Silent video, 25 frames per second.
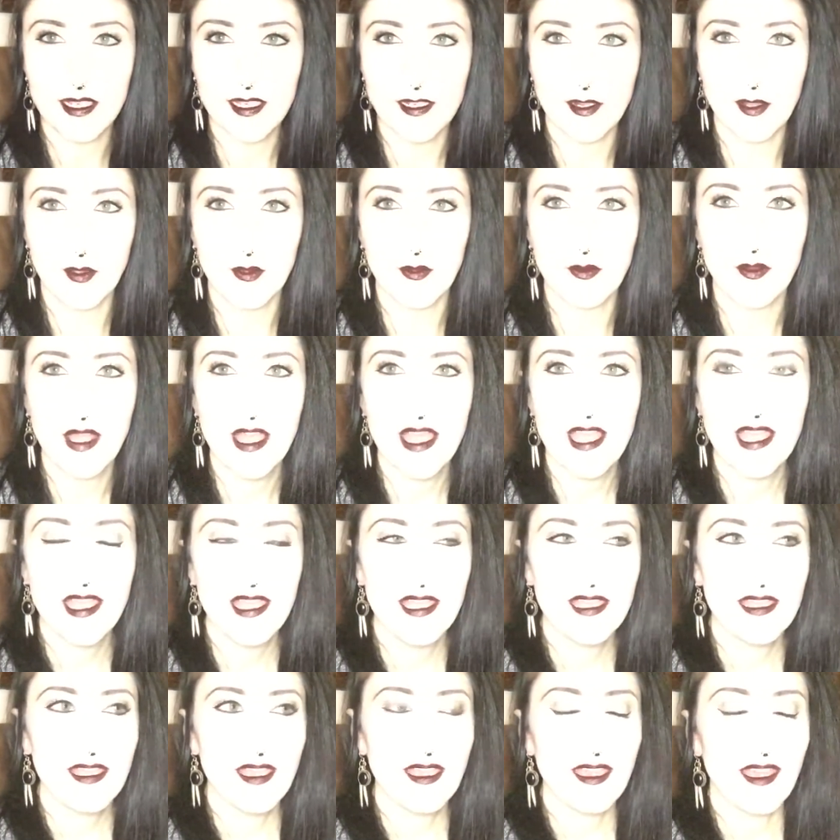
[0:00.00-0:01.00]
You know,
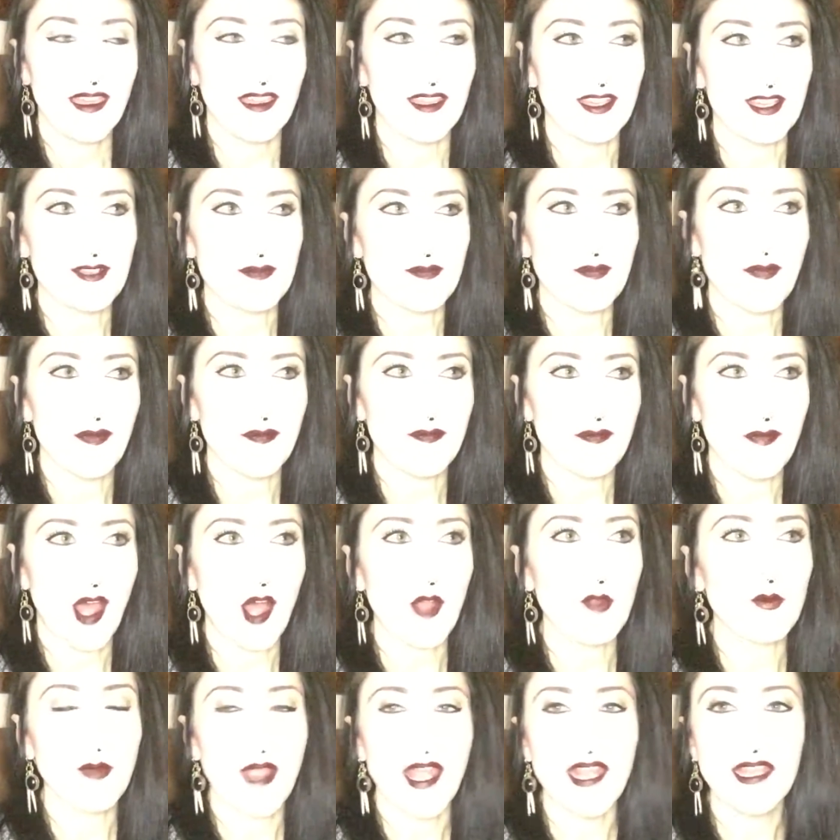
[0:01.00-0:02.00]
um,
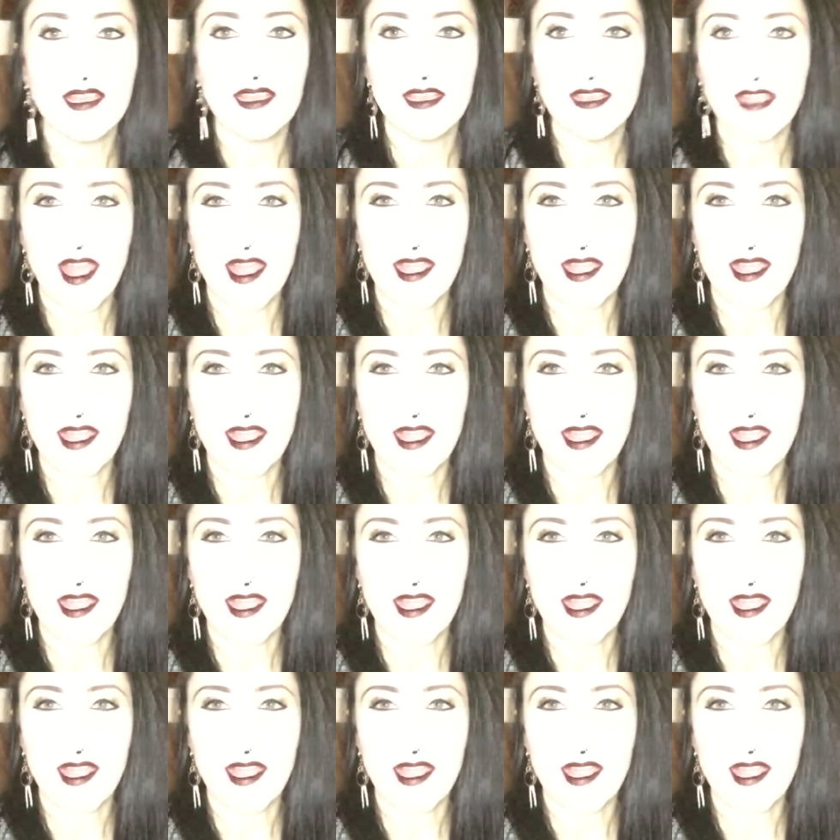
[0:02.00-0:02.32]
already